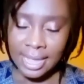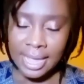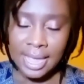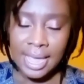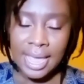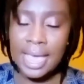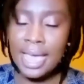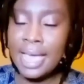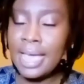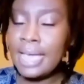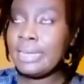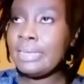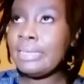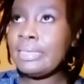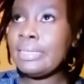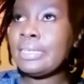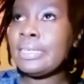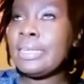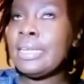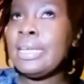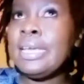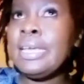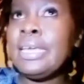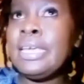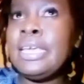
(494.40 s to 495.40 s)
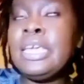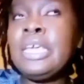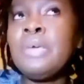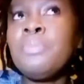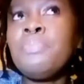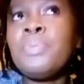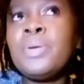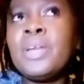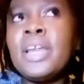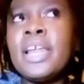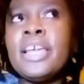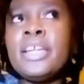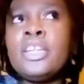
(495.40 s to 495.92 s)
and he
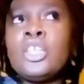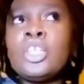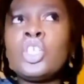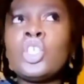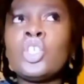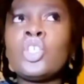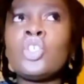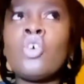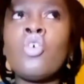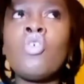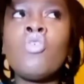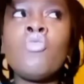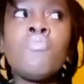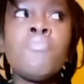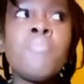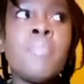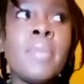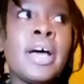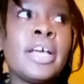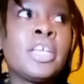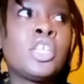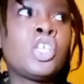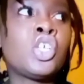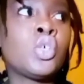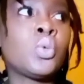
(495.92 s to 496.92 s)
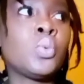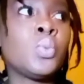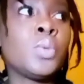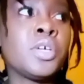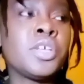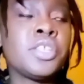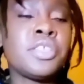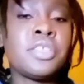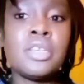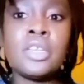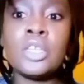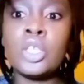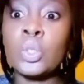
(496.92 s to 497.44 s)
played so much
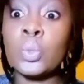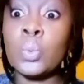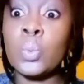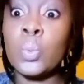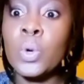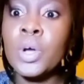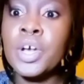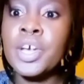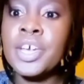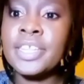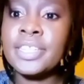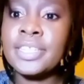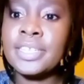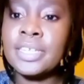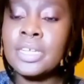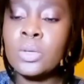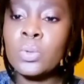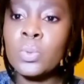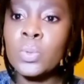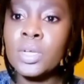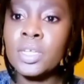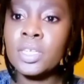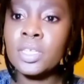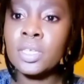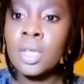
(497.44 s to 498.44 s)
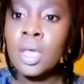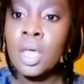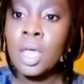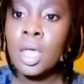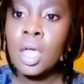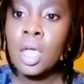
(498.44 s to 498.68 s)
with his words it was